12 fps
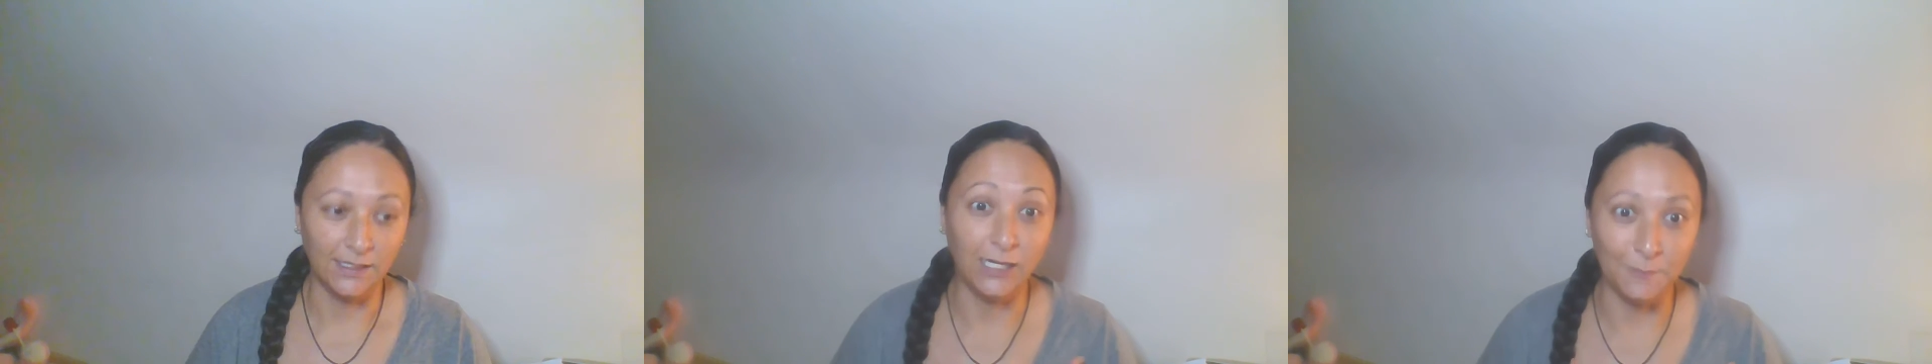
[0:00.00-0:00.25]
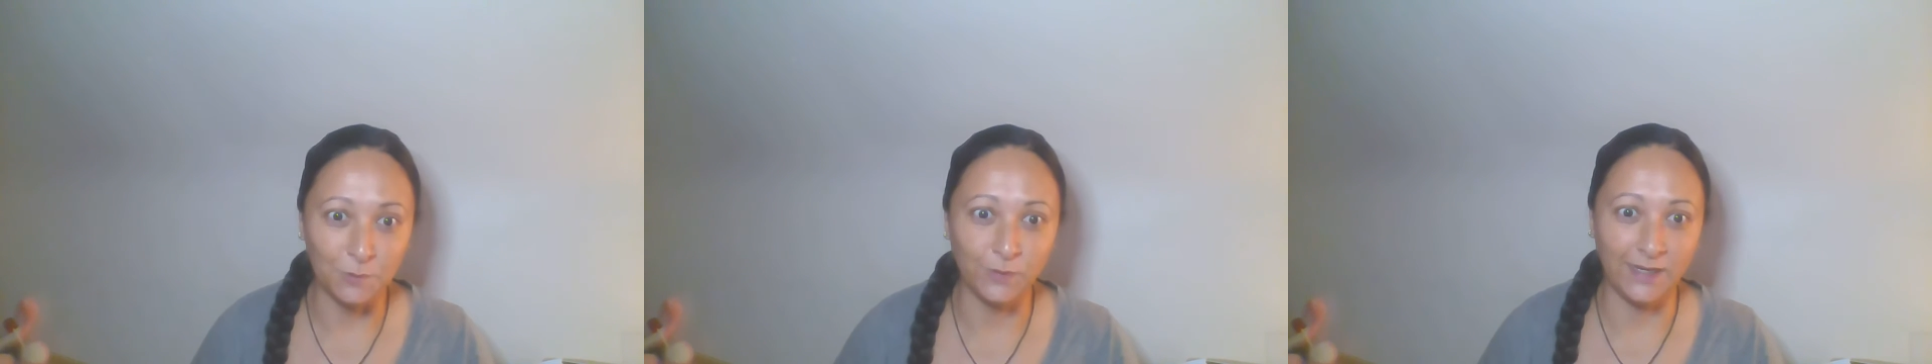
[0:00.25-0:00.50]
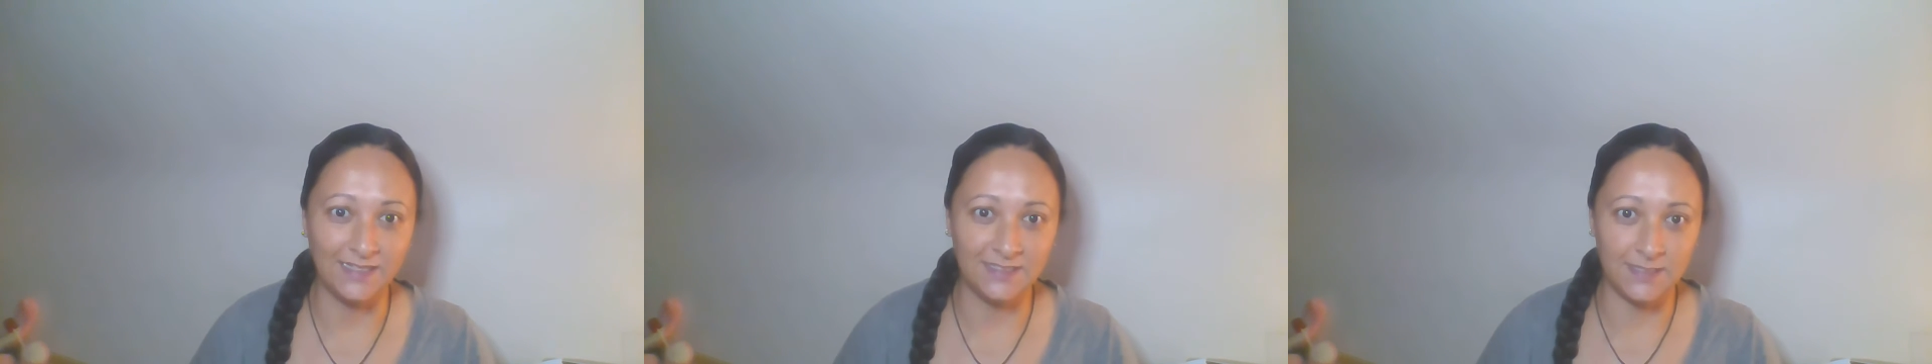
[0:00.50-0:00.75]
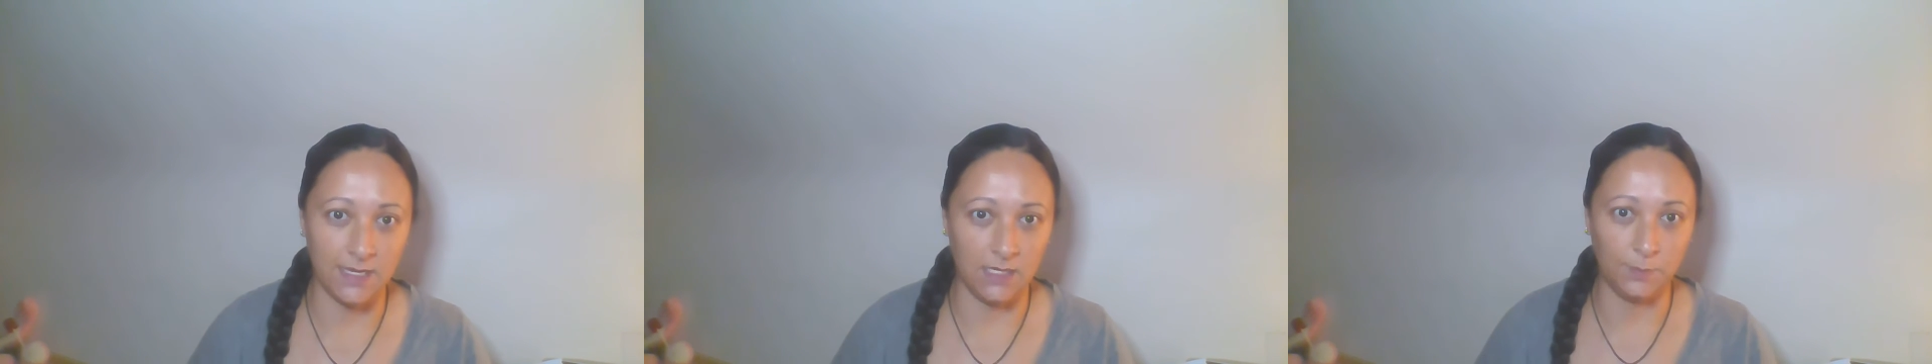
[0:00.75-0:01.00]
upgrades
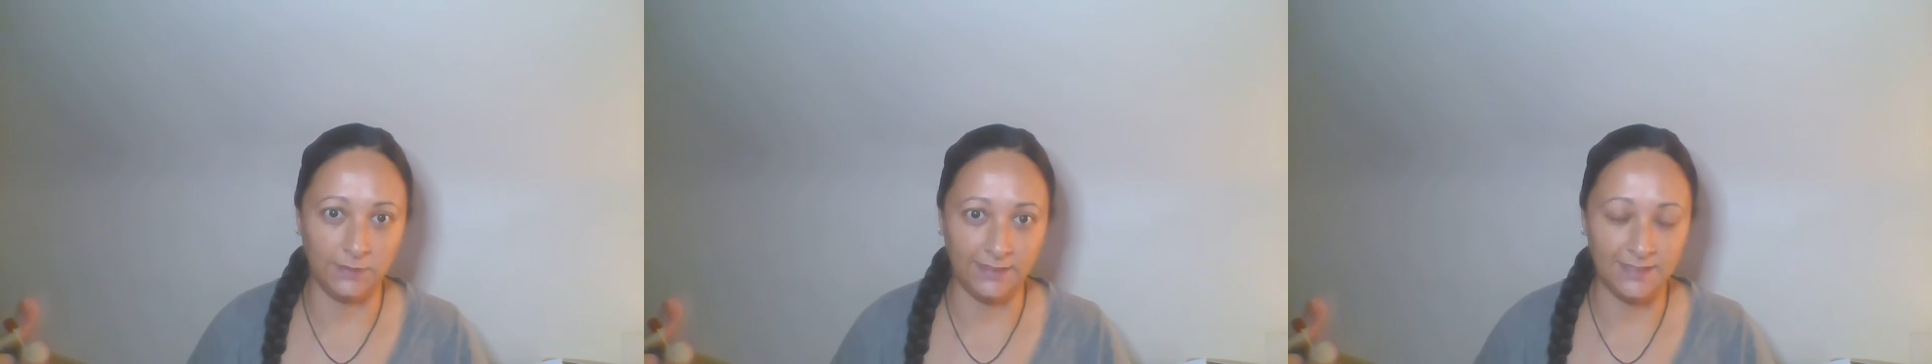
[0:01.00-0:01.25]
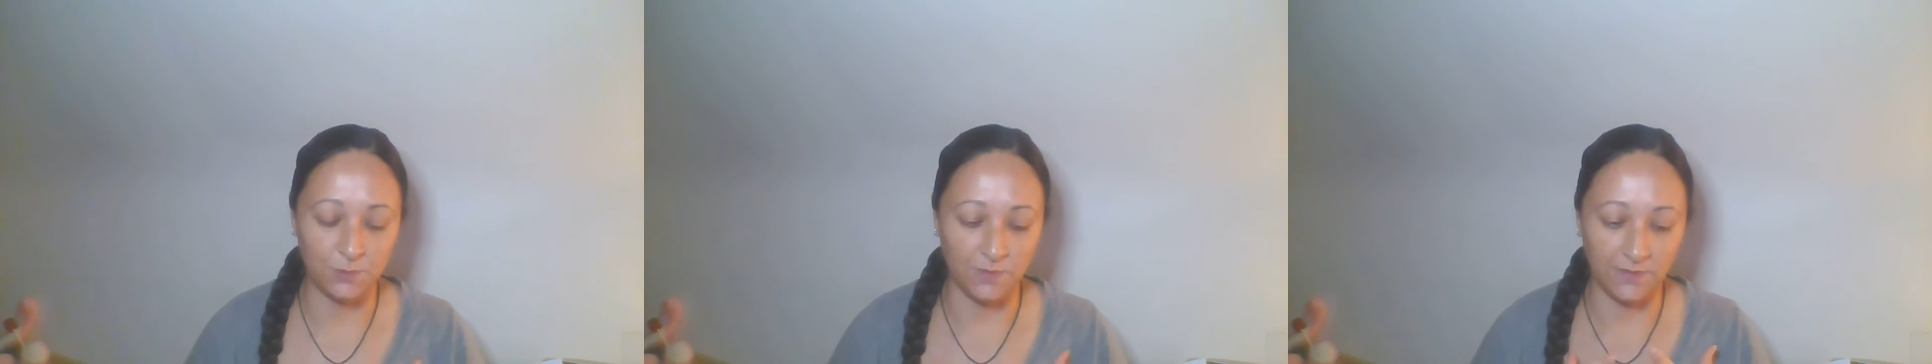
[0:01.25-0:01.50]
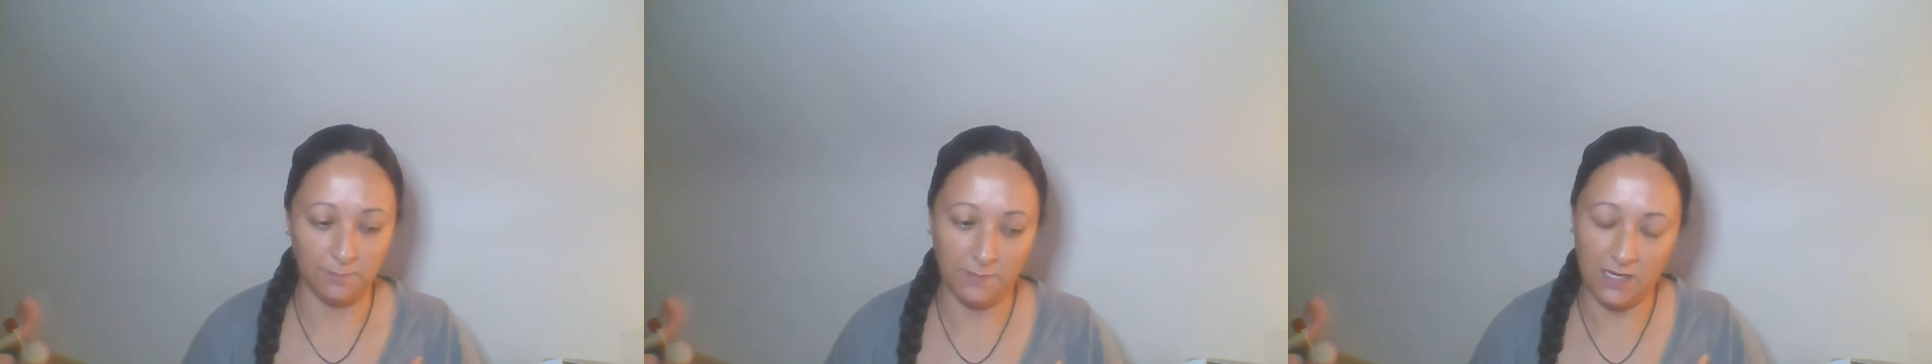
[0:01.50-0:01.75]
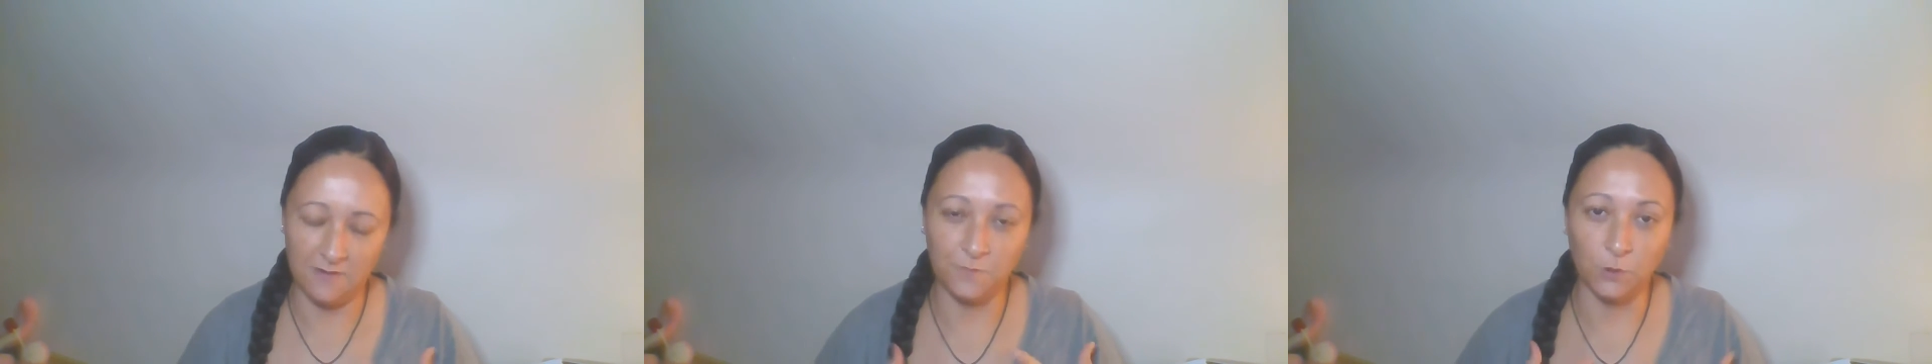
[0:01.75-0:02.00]
taking place within
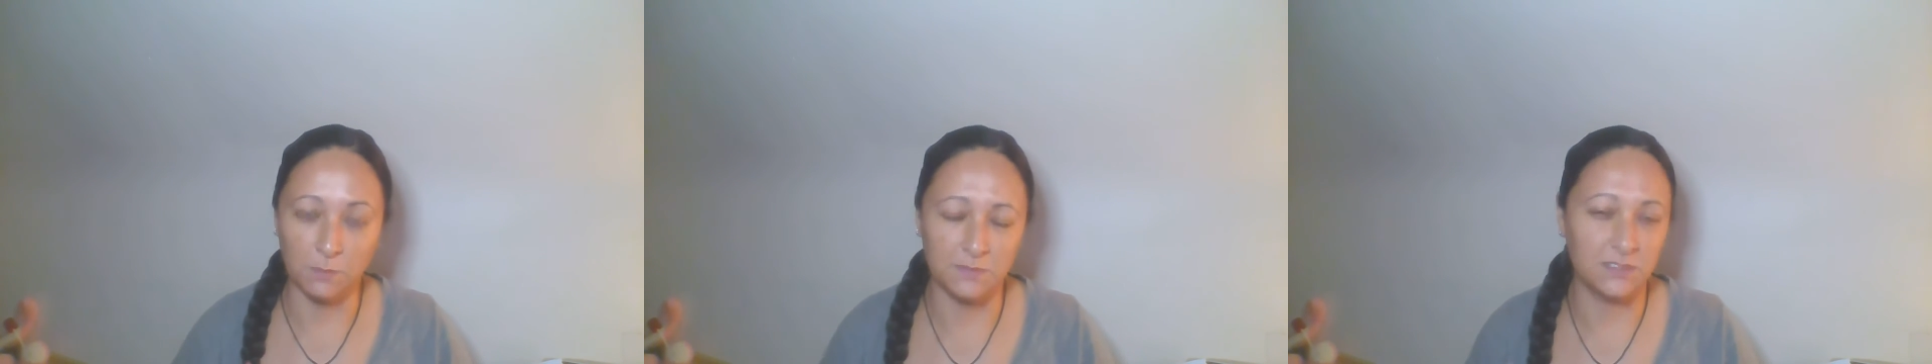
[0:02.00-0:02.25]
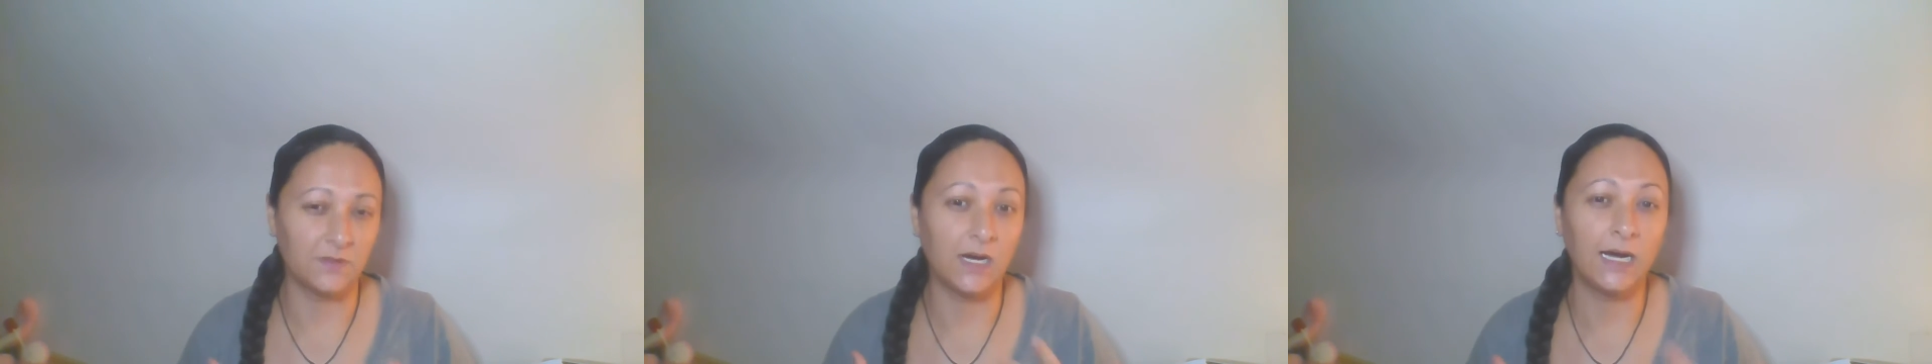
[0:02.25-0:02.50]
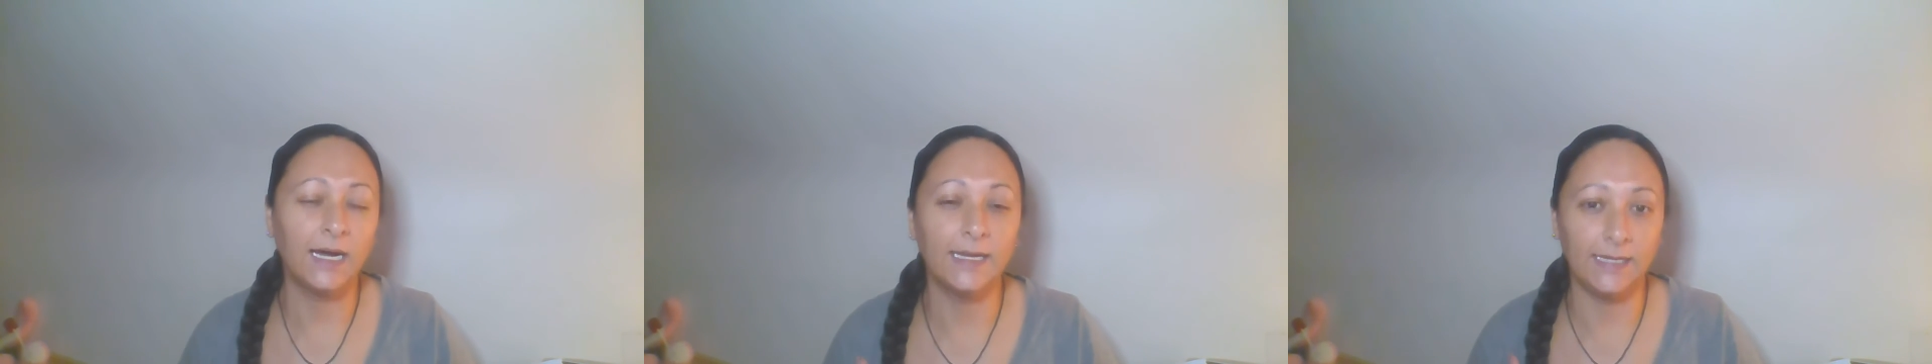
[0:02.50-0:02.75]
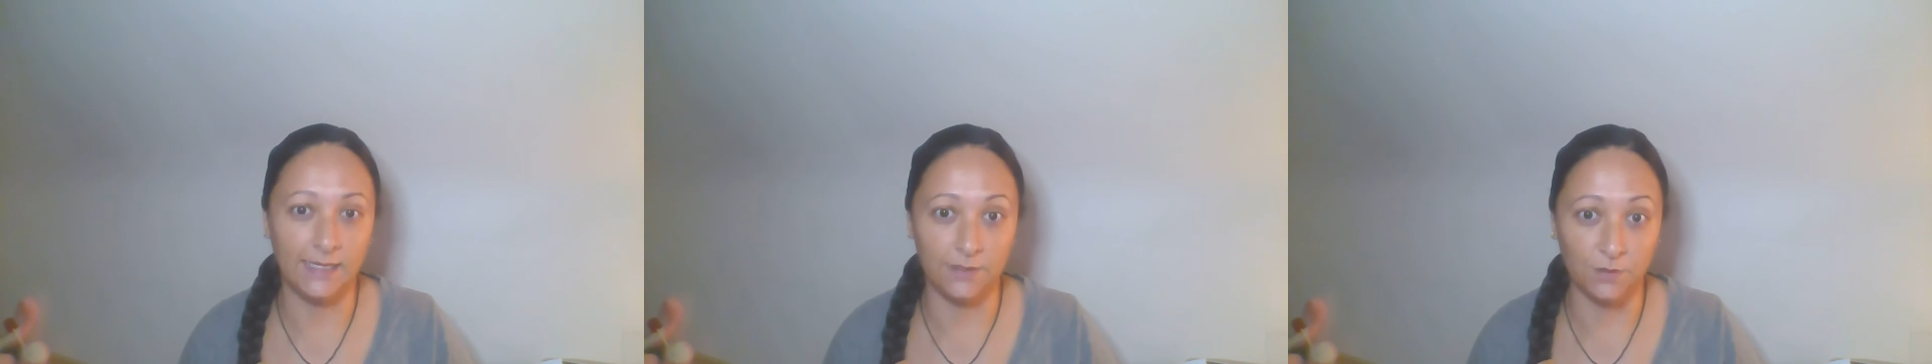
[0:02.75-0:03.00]
me in forms of
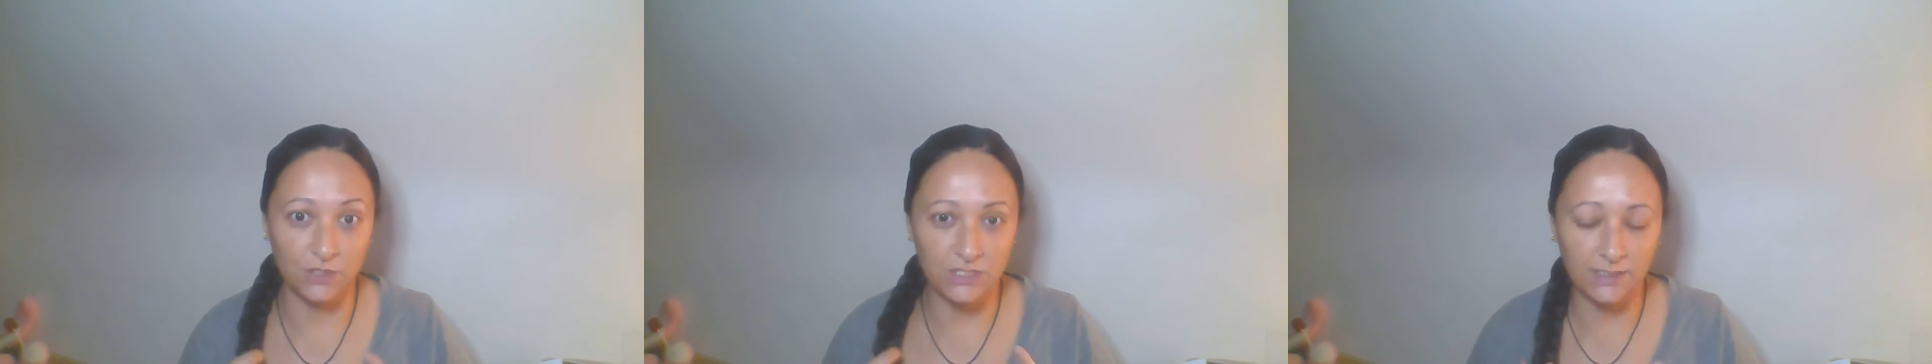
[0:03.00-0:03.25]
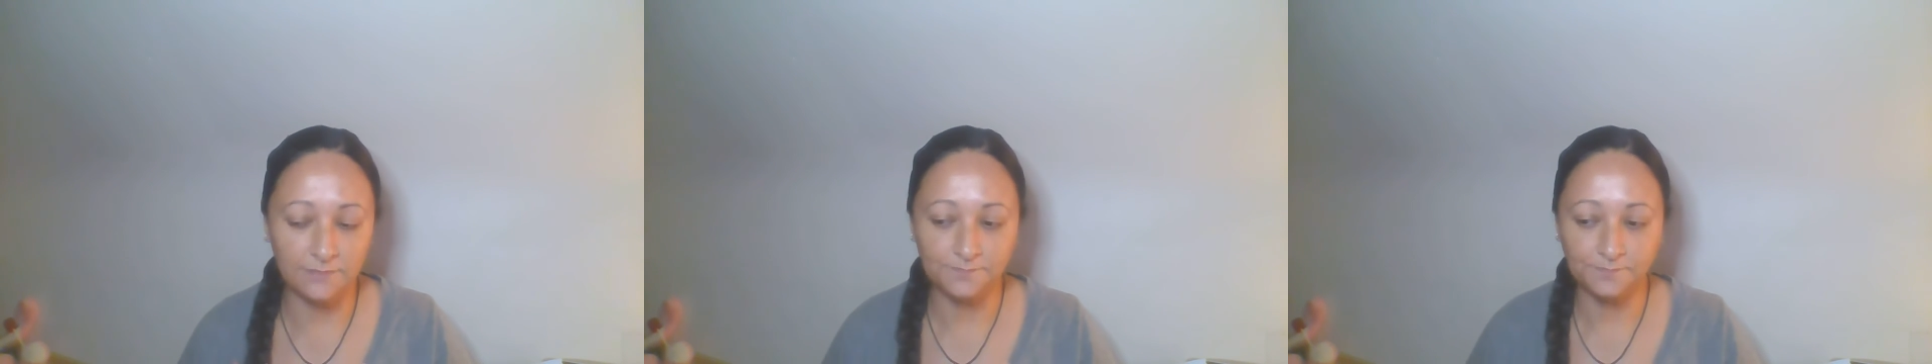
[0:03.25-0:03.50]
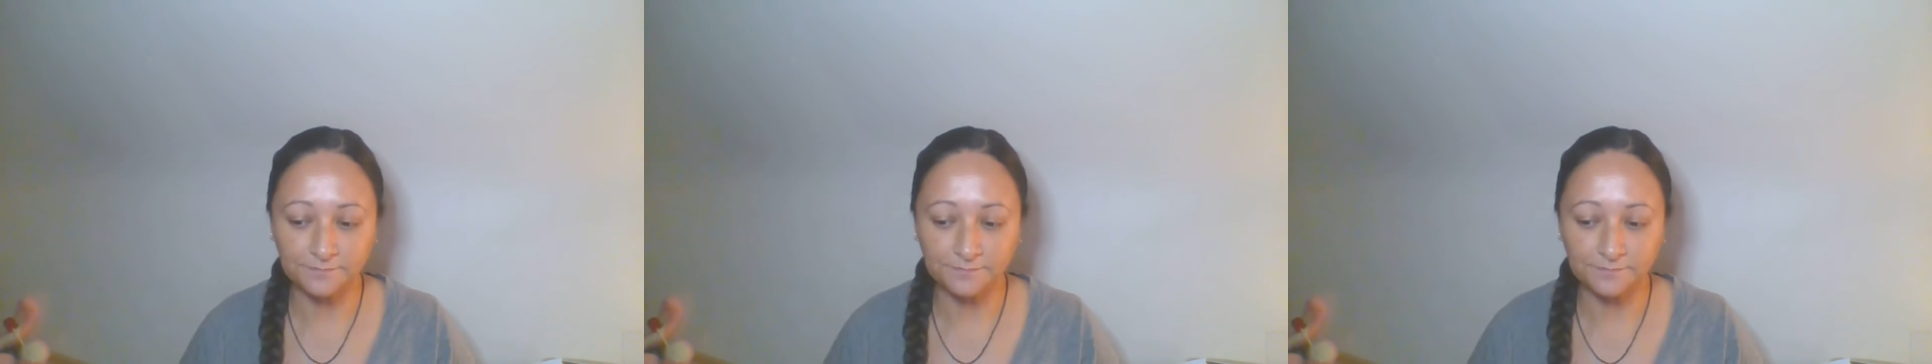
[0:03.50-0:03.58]
high energy